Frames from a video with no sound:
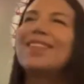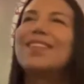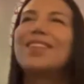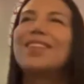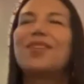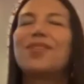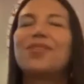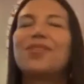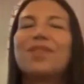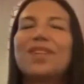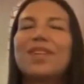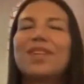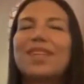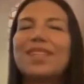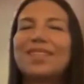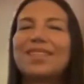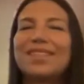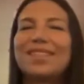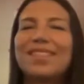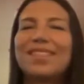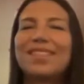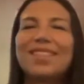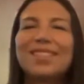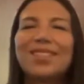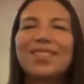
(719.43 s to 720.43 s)
you know it,
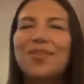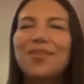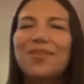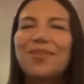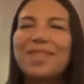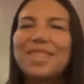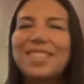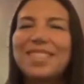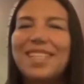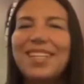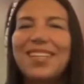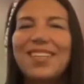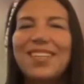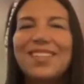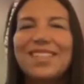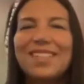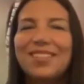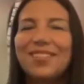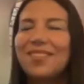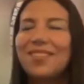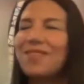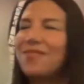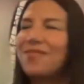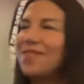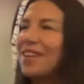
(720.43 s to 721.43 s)
it's always there
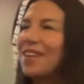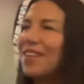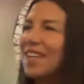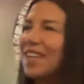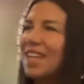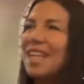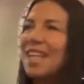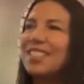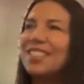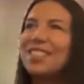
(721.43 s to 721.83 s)
until the very end